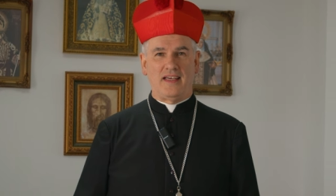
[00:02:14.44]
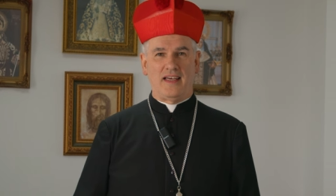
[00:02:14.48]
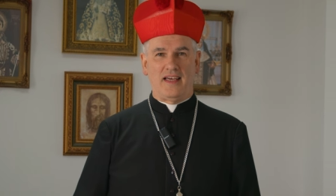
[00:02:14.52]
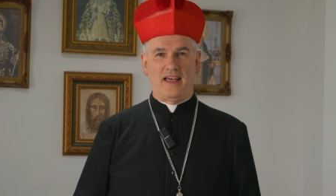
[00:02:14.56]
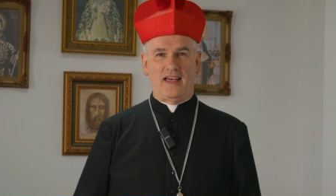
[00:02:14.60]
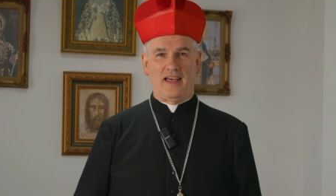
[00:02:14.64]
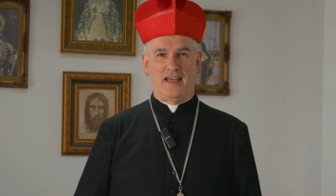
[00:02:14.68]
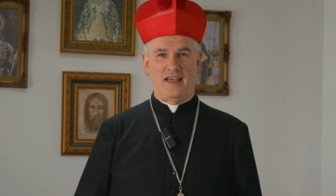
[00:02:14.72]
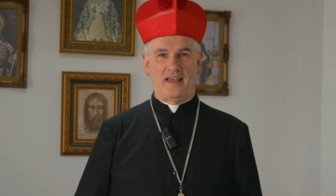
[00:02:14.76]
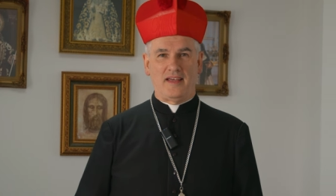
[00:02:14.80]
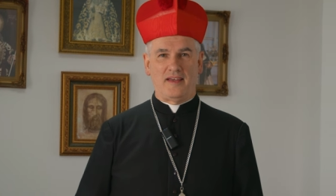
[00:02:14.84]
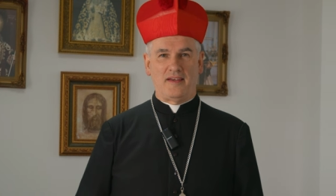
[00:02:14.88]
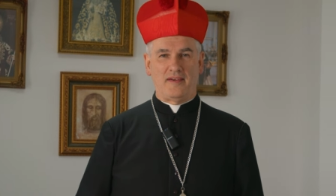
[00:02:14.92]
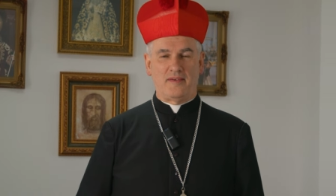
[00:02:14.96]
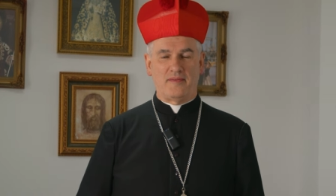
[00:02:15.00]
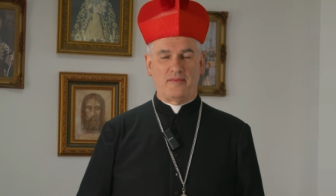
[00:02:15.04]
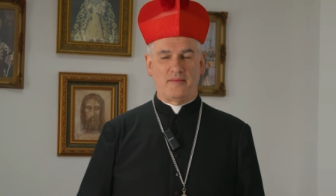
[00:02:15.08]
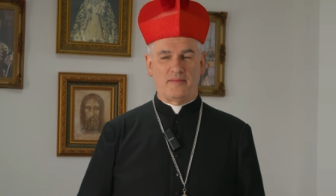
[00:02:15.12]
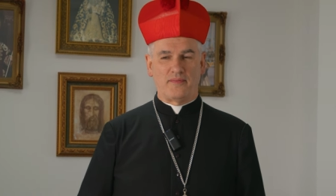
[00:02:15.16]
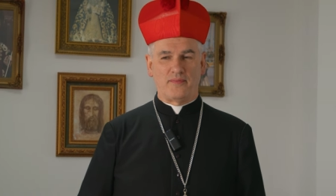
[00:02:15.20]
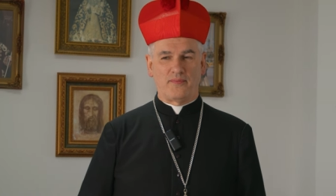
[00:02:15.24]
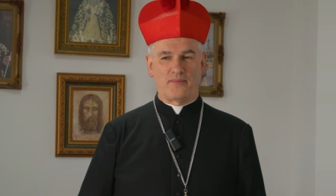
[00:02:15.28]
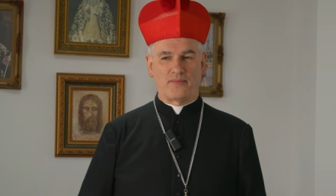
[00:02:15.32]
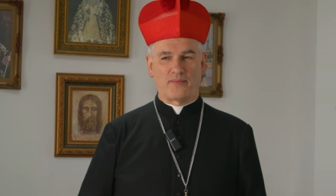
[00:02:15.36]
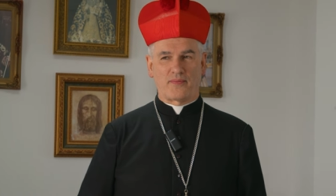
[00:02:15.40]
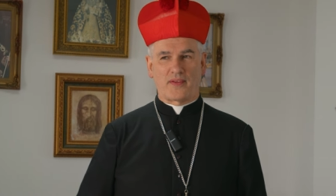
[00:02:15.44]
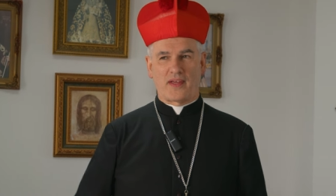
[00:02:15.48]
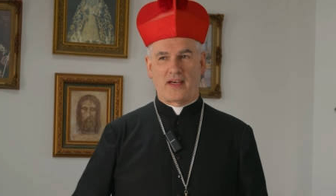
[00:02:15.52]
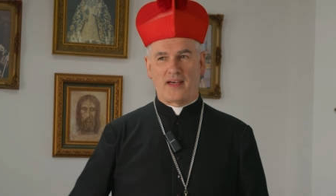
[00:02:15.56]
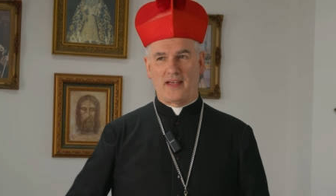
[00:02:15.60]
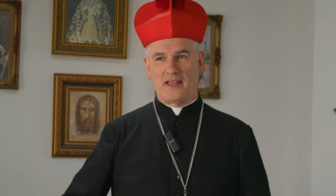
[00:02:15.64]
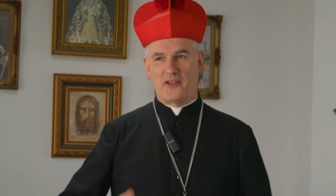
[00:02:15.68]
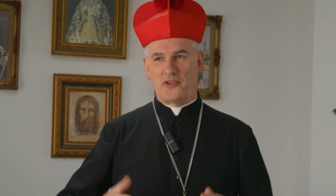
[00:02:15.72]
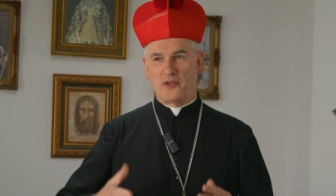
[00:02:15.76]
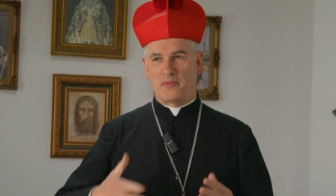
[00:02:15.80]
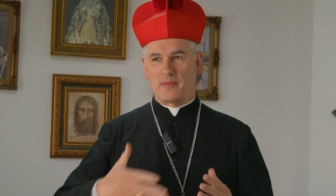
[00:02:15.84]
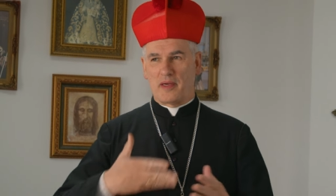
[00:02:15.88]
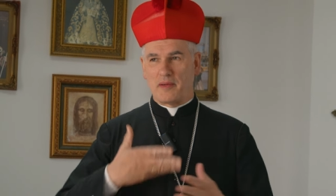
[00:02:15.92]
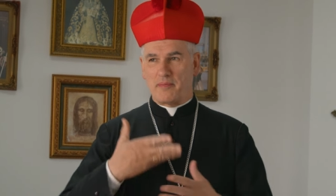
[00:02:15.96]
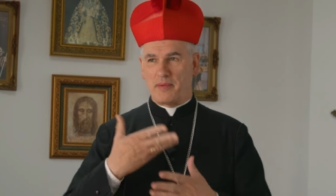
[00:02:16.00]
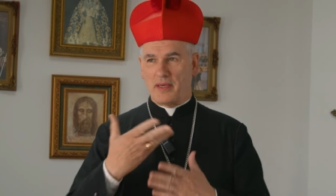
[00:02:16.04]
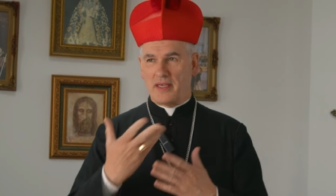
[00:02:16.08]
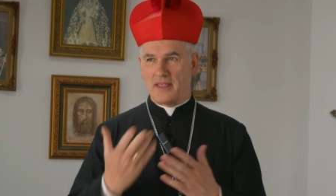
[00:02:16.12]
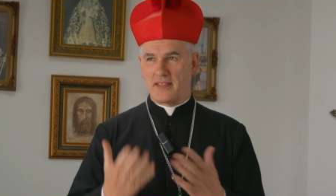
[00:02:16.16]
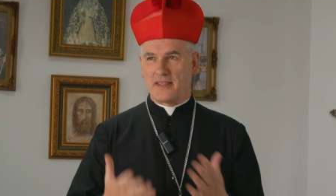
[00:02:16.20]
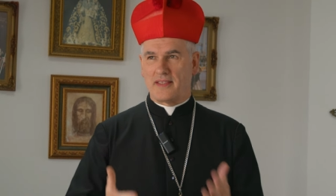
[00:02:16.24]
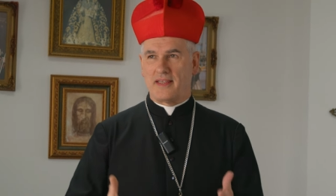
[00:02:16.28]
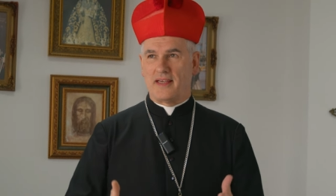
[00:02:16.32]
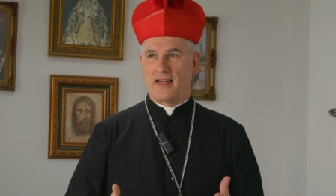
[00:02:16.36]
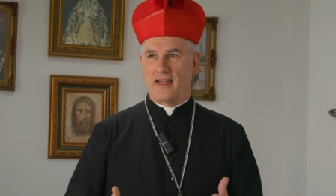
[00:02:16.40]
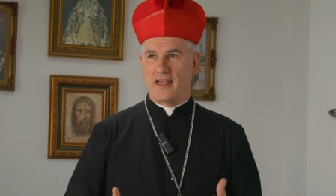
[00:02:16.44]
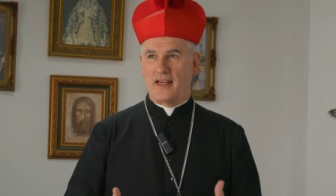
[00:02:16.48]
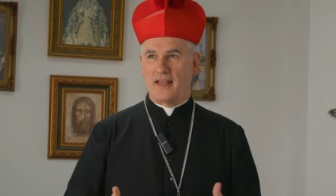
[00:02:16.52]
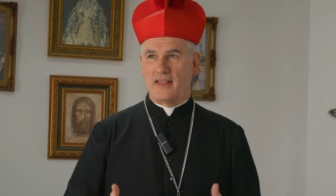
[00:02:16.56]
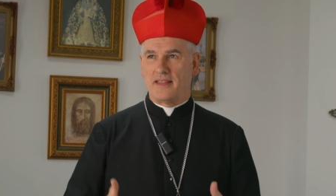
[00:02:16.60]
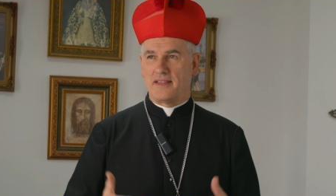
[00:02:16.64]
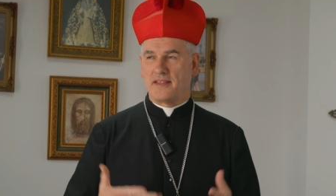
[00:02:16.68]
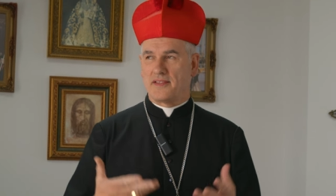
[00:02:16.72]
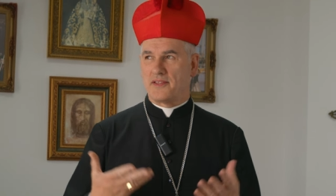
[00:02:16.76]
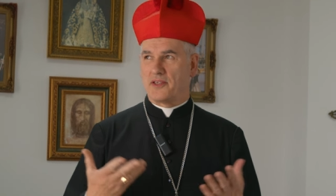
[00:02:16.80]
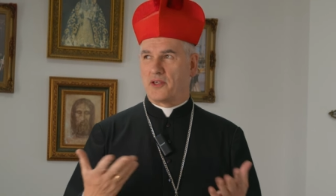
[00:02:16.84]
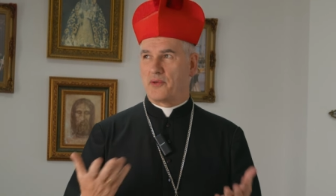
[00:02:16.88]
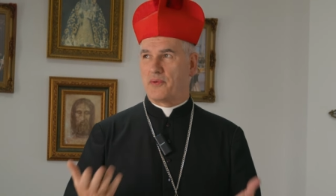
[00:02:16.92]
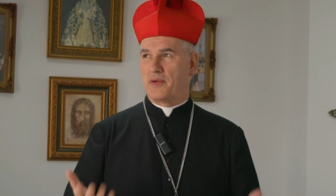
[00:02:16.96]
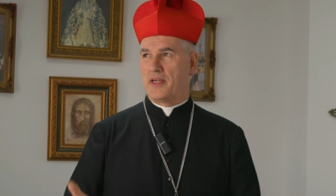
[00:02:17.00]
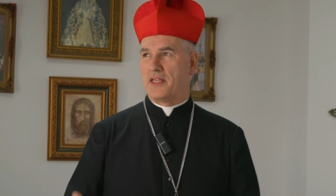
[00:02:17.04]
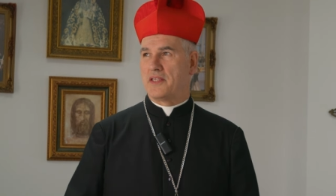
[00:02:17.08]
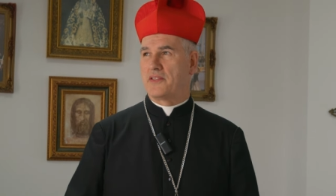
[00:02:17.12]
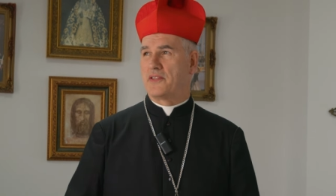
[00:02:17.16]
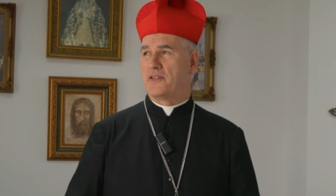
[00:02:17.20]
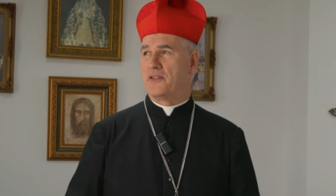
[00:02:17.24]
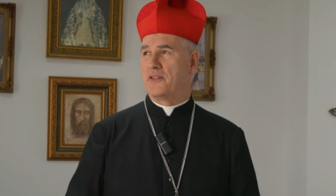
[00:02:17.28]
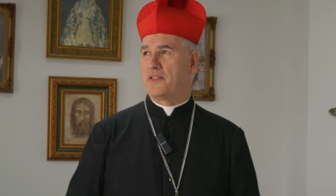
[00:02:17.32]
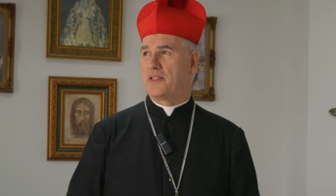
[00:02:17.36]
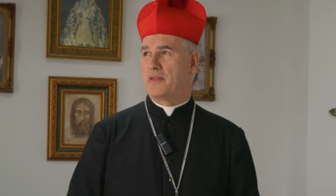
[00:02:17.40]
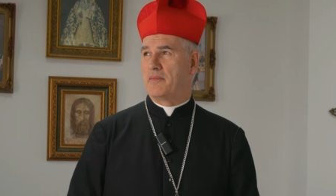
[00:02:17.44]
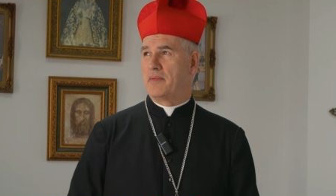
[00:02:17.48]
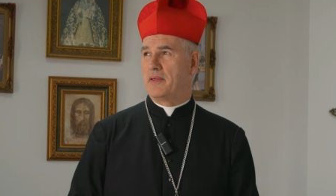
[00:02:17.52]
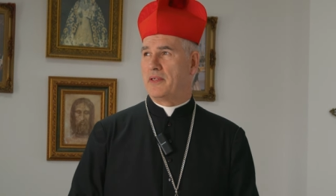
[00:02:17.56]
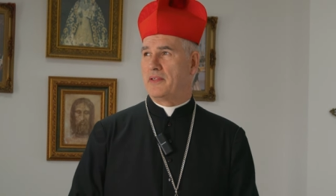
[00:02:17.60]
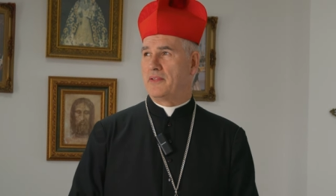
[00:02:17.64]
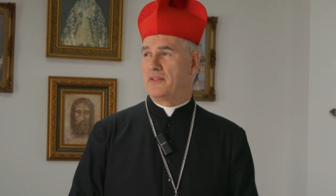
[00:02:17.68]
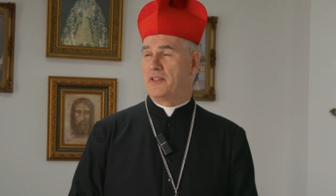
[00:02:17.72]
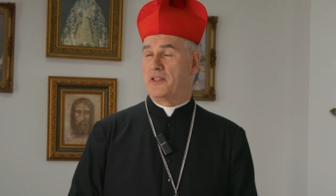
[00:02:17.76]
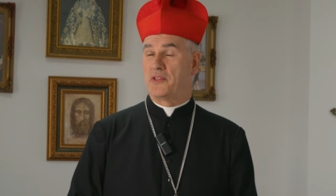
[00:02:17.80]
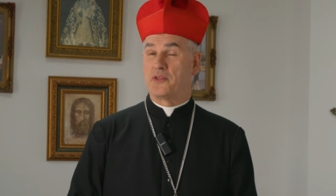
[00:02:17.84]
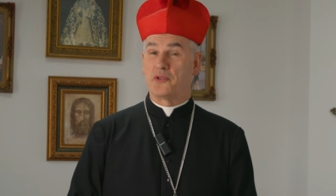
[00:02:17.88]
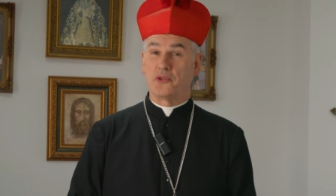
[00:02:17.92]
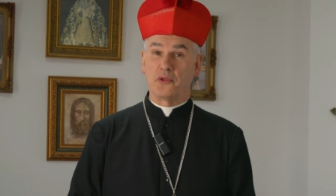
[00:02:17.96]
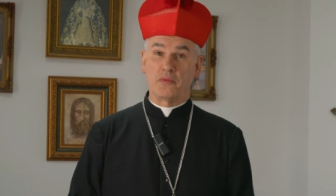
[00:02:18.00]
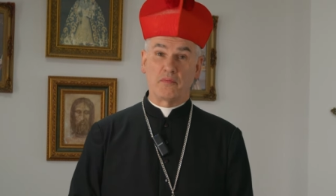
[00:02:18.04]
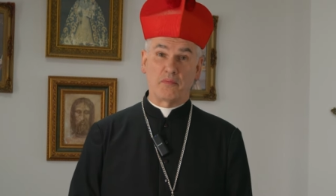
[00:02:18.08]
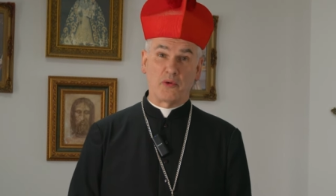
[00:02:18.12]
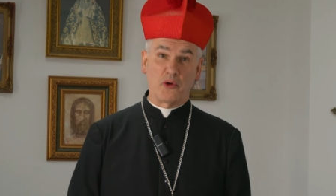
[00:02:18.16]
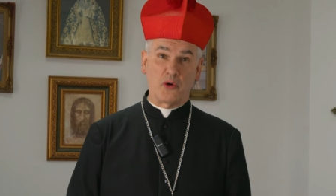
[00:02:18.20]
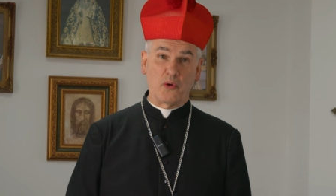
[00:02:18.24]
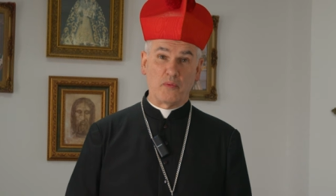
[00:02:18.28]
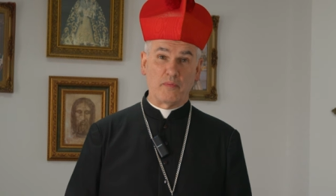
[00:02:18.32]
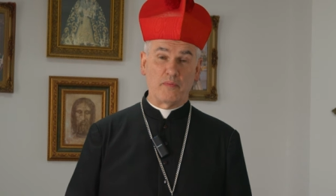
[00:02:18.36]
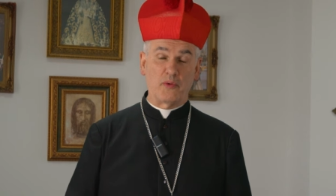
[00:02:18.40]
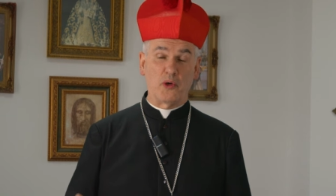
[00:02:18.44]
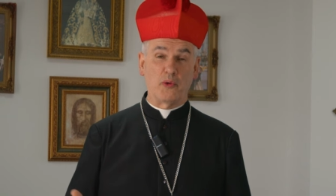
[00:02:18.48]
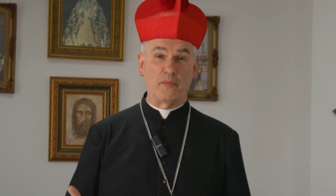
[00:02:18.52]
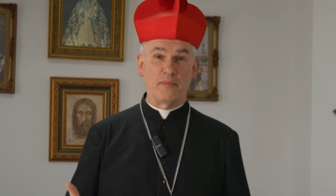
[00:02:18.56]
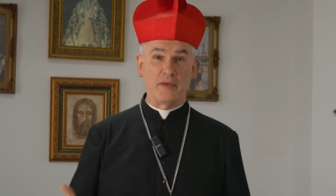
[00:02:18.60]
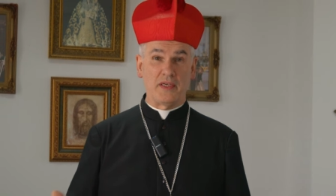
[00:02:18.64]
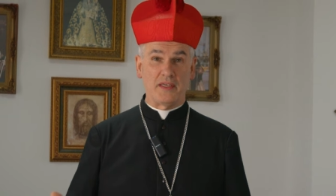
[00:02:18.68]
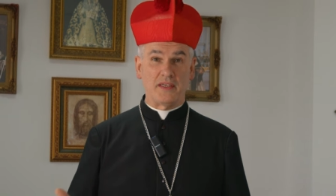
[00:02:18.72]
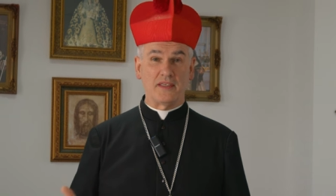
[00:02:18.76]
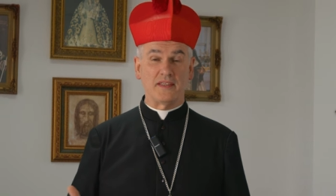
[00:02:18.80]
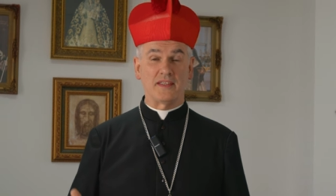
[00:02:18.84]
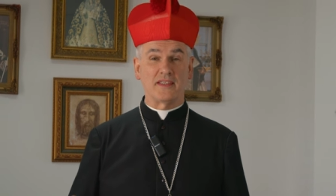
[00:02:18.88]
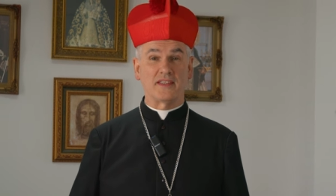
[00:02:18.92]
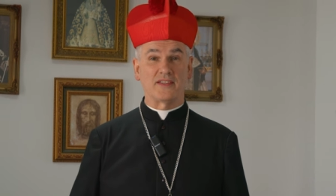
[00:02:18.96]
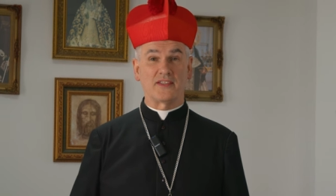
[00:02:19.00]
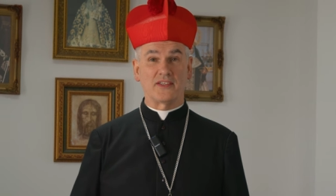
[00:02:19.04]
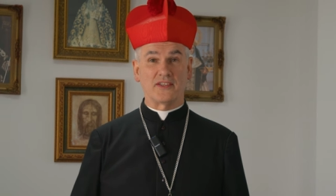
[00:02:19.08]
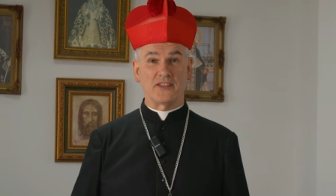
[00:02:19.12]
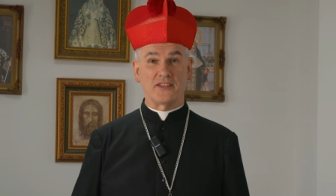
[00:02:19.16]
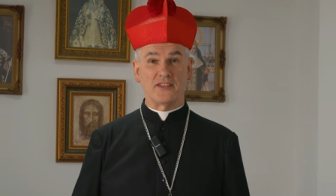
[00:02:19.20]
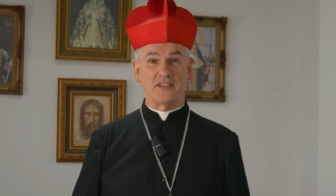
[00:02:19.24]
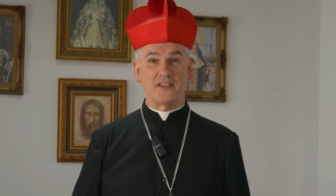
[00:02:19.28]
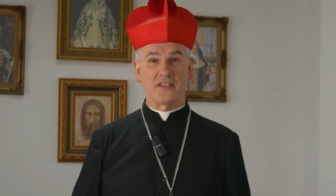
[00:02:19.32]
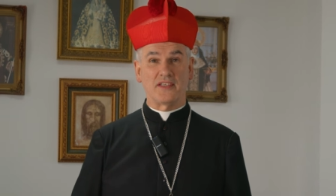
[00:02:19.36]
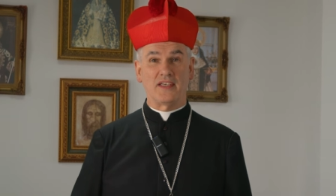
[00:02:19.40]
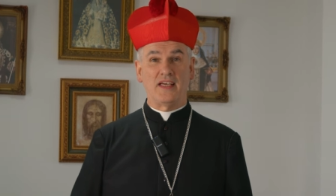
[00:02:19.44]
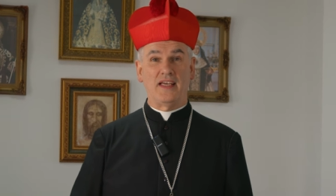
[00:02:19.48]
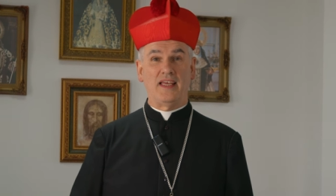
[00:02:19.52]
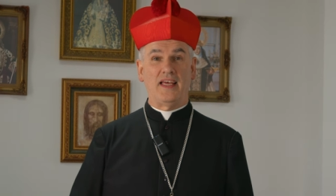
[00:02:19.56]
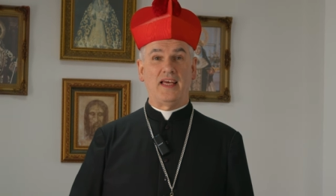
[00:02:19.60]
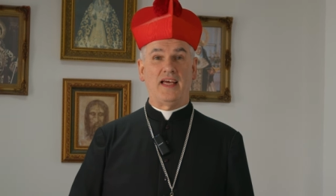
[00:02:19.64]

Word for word: um, I'll do my best to answer questions about the true Pope, Pope Peter III.